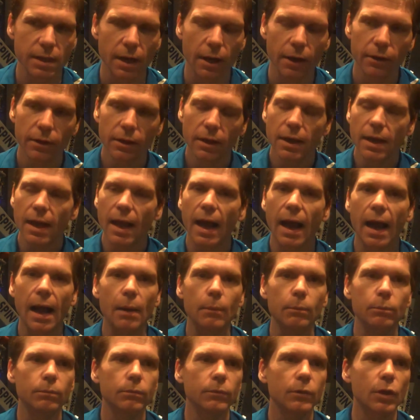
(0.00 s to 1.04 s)
So,
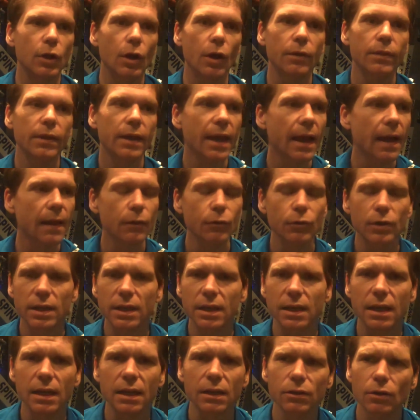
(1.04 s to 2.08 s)
the
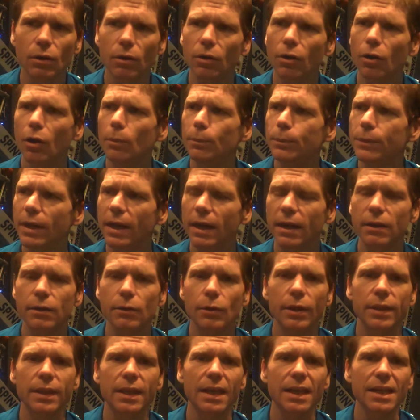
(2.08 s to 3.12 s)
calorieking.com.au,
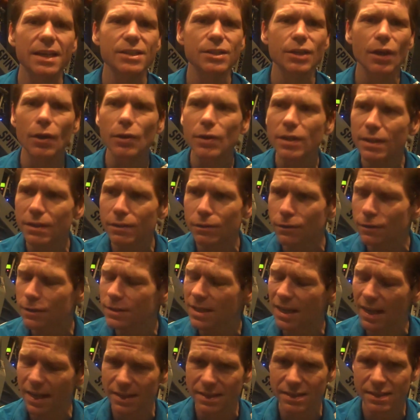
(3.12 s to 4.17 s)
I think it is. Go to your
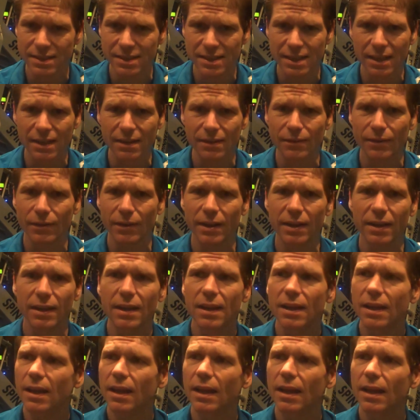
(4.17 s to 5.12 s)
news agency, all right?